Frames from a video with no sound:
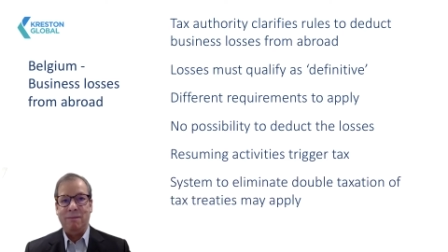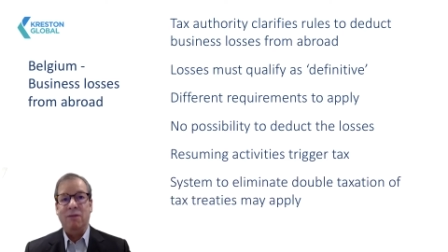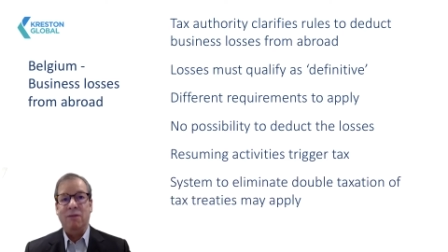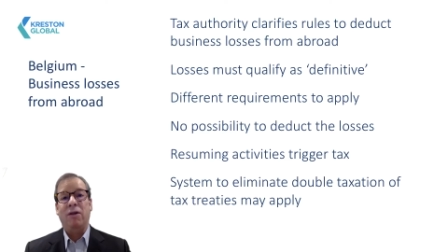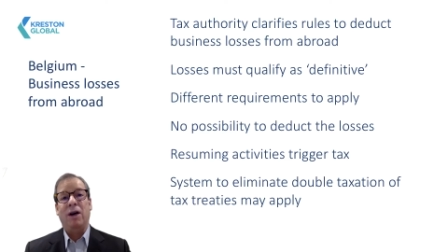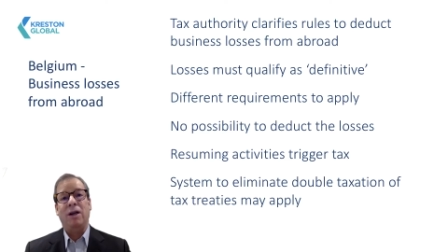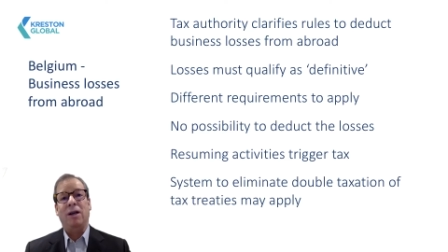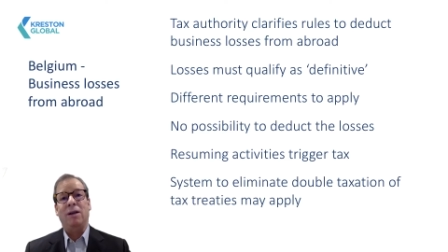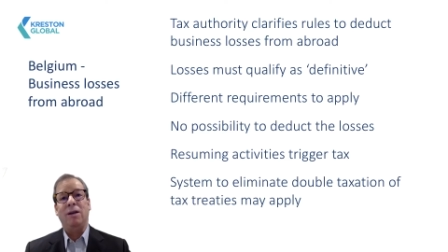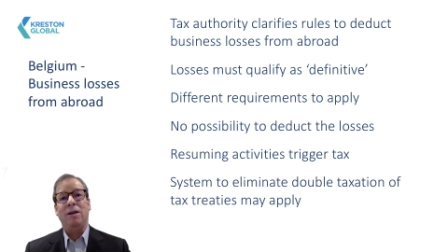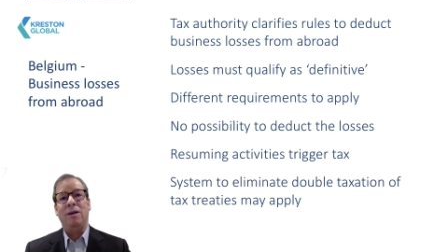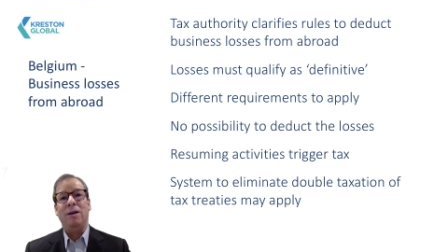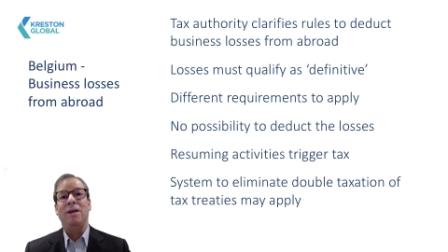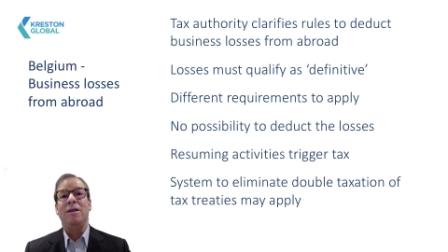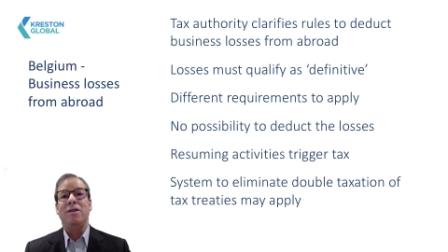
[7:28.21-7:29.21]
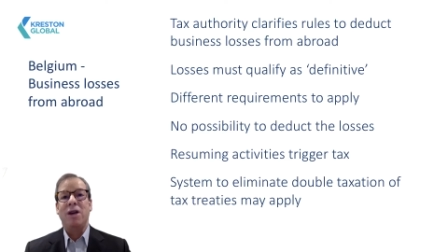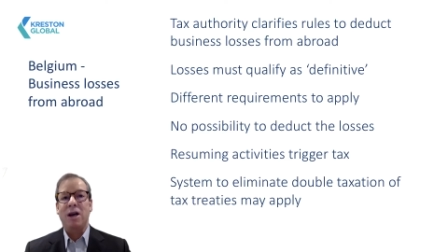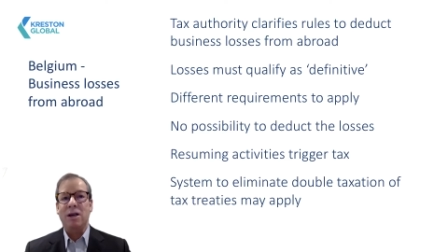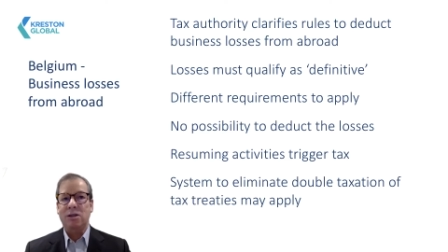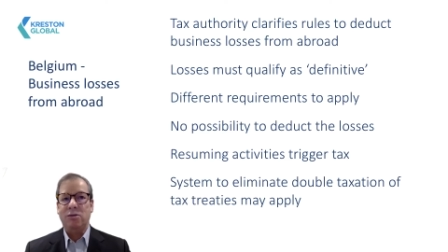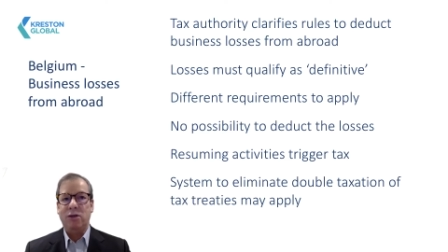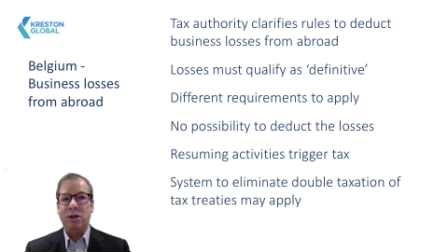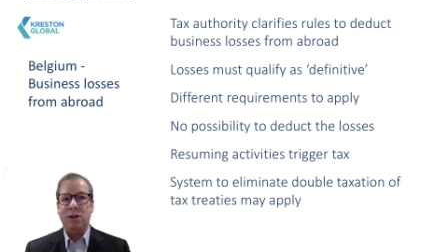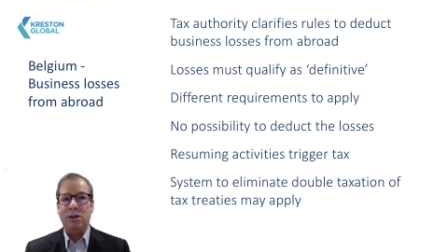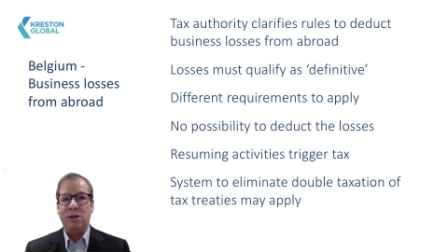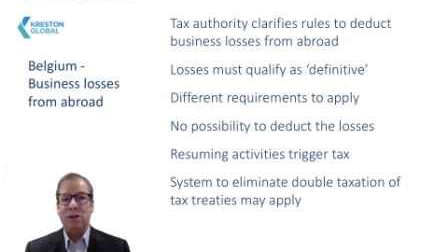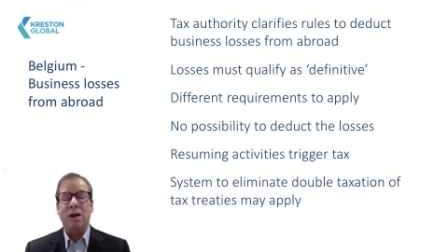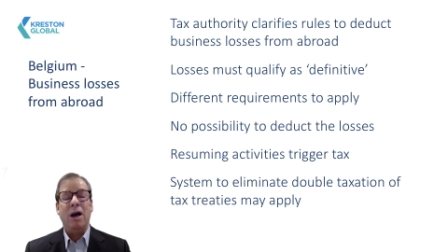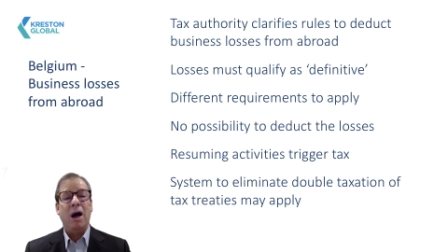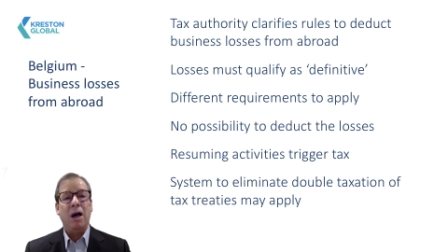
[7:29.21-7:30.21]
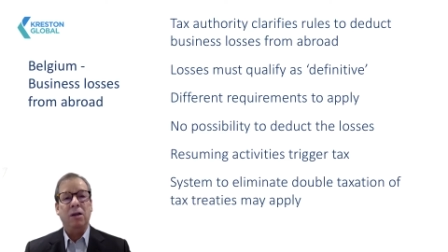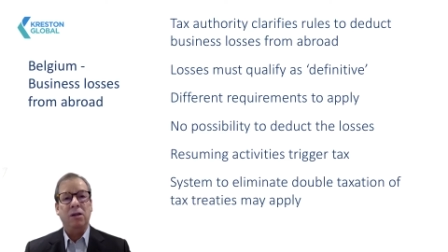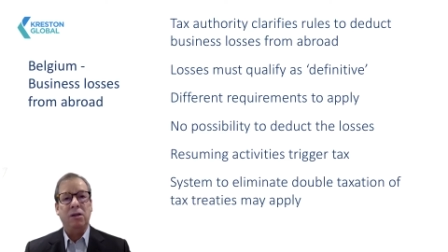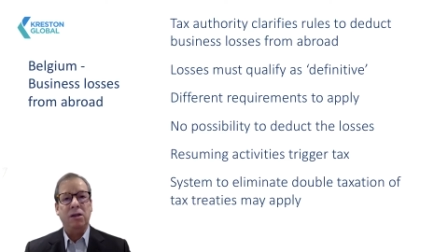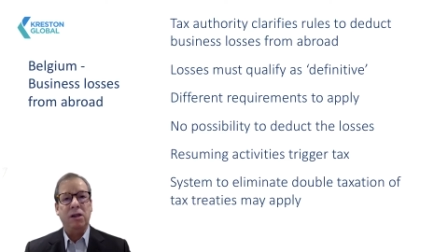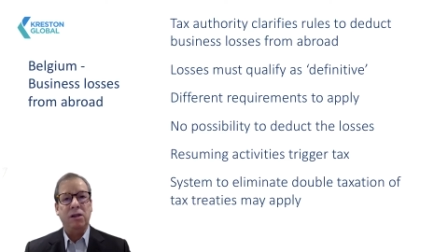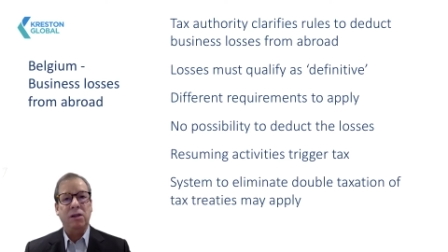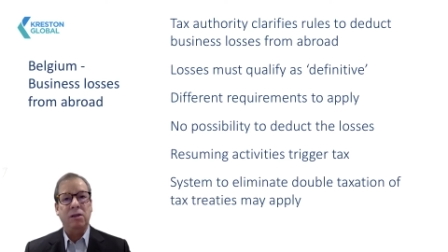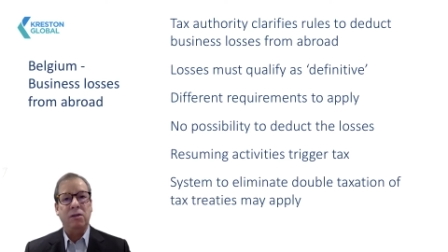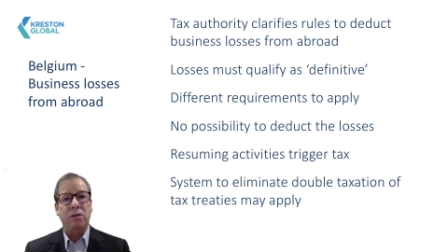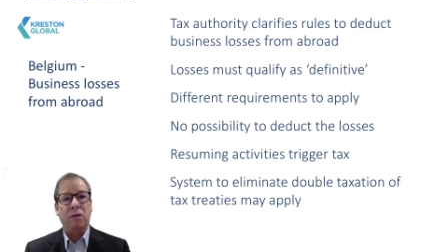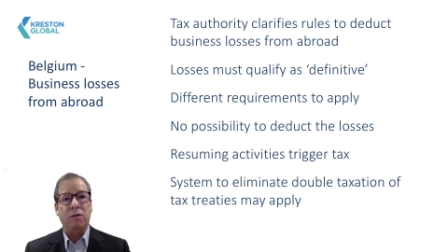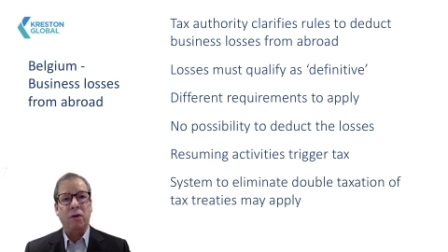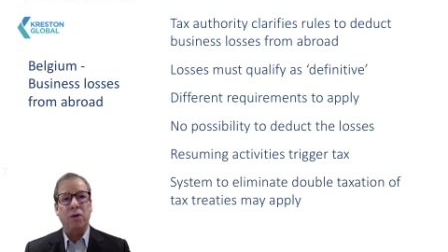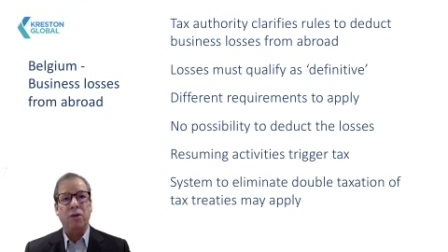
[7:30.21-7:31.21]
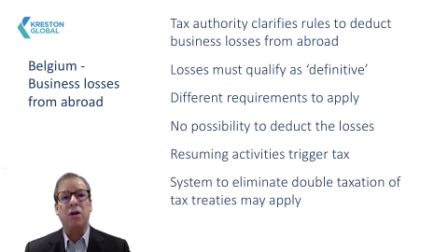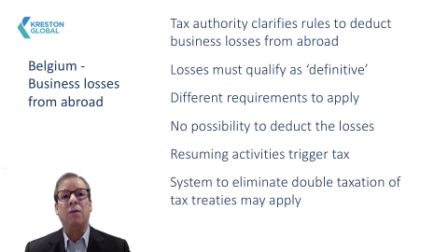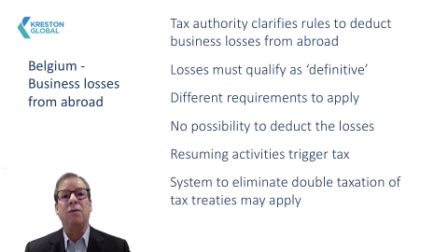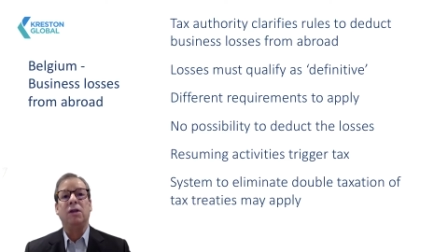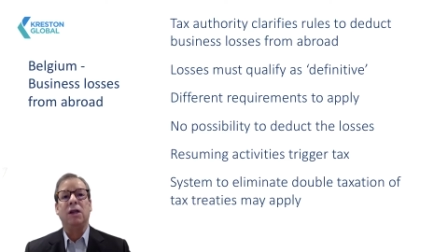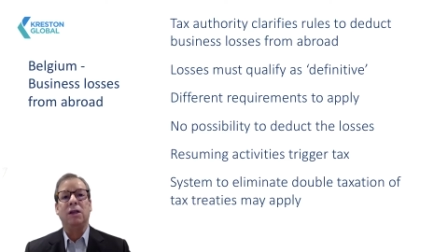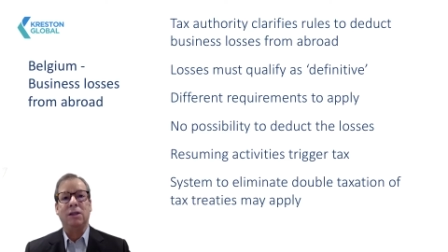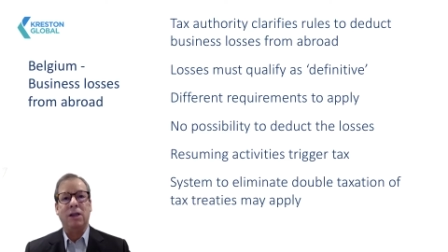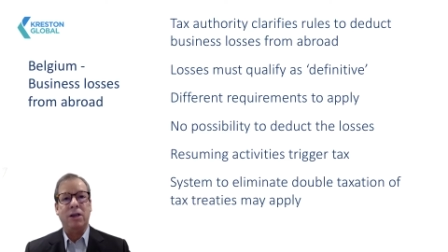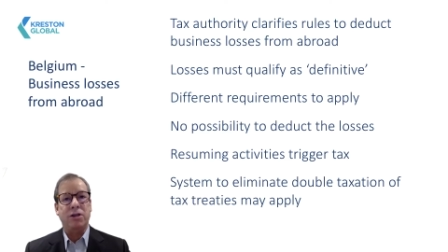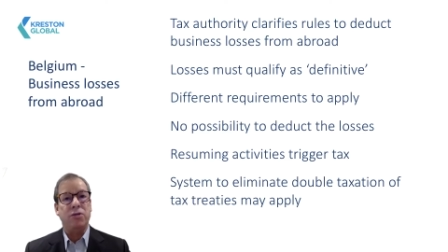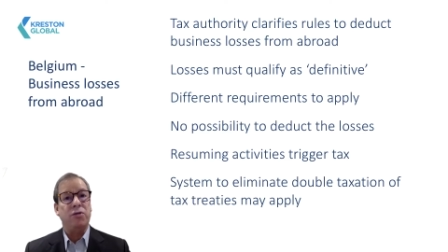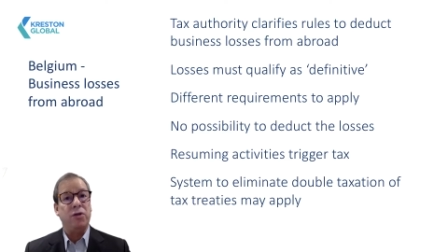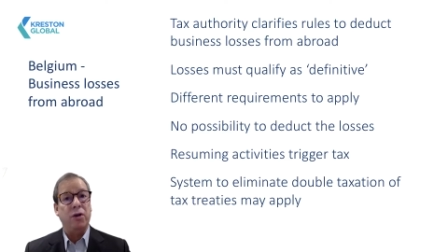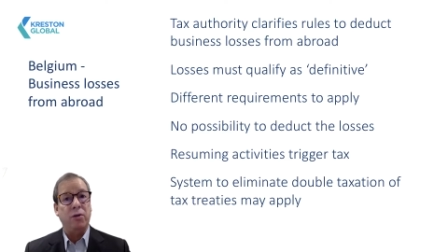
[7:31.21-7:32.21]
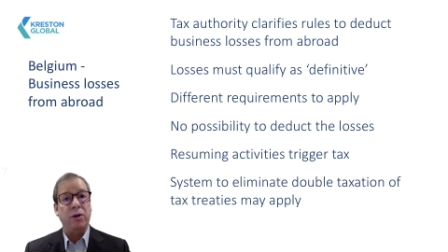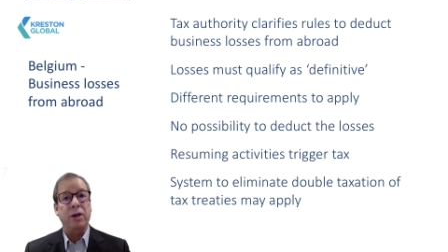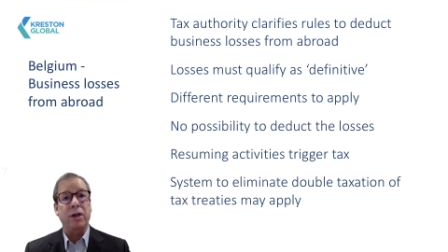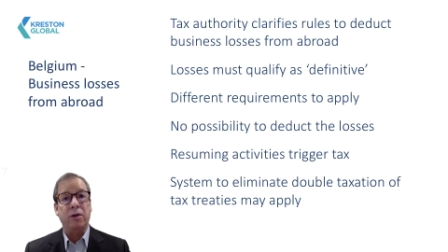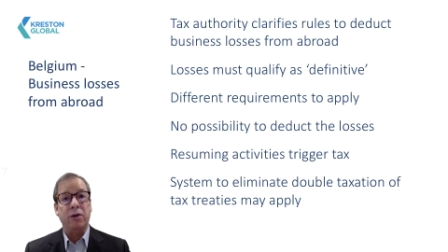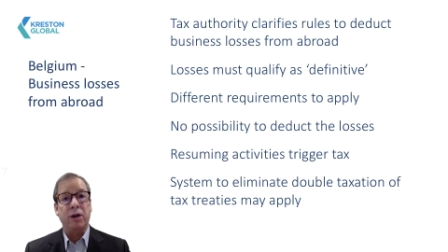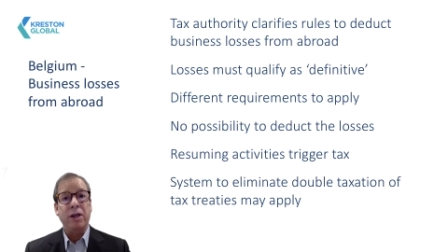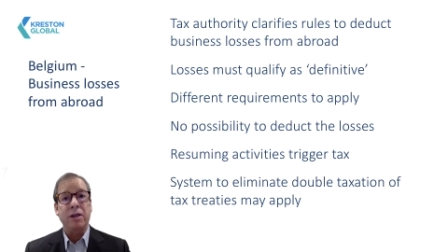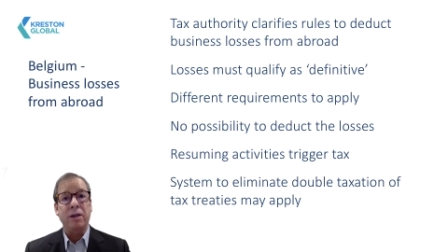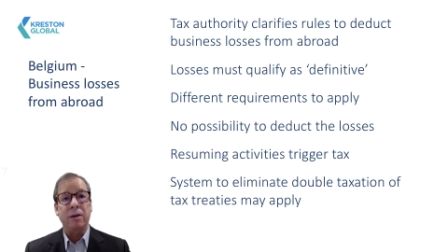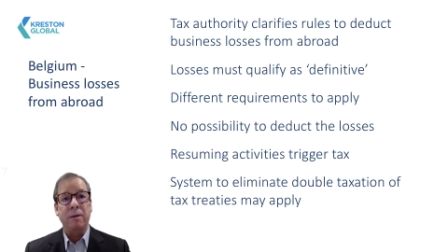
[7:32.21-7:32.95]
Finally, tax treaties and the system to avoid double taxation therein agreed